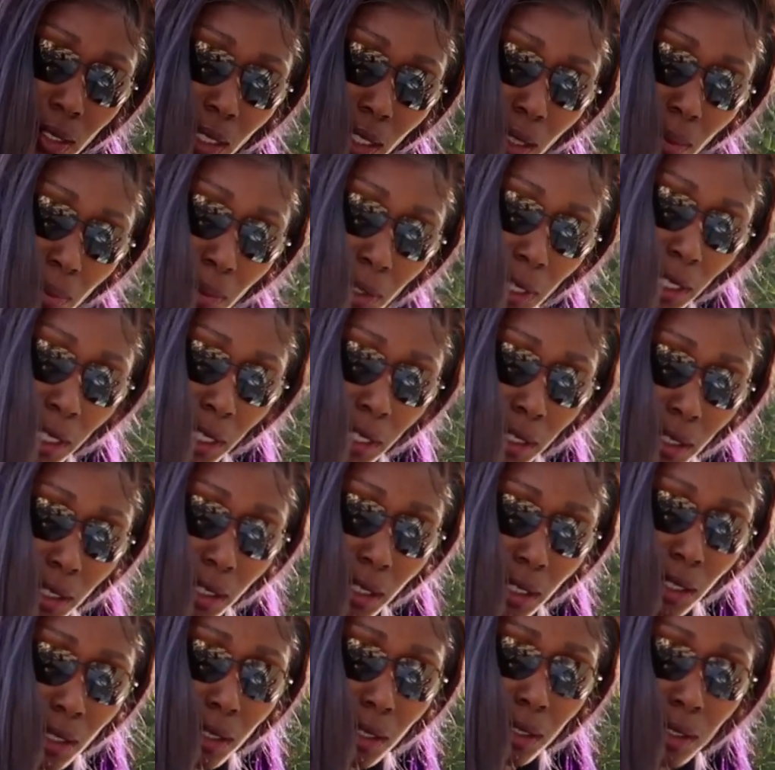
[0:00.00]
looking pretty
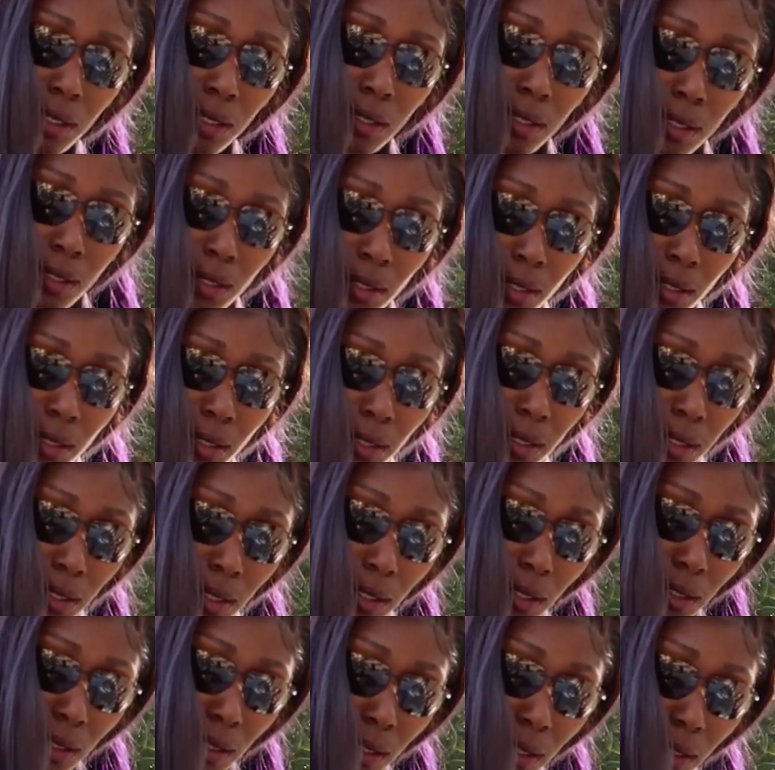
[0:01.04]
good.
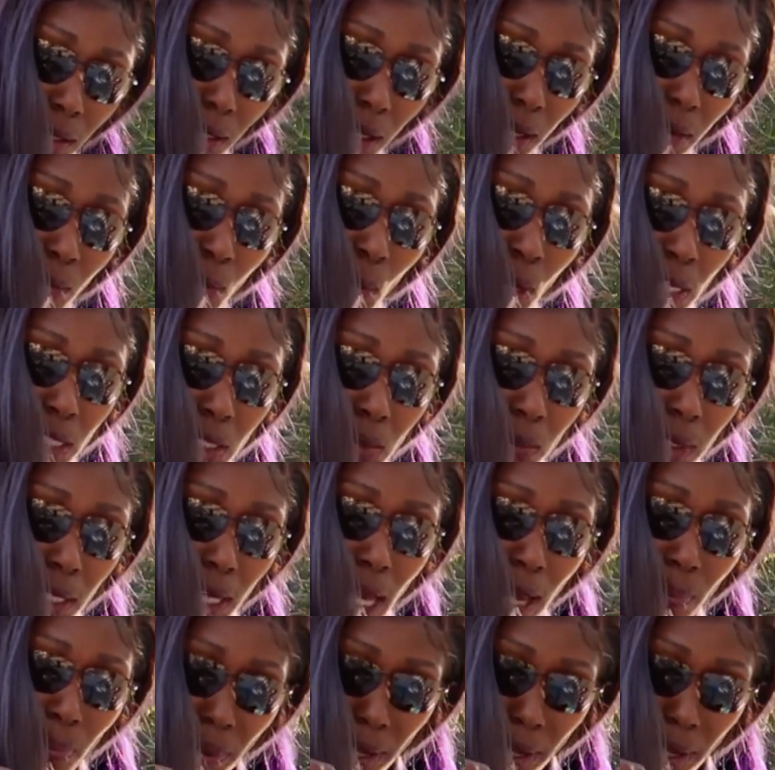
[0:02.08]
Once we got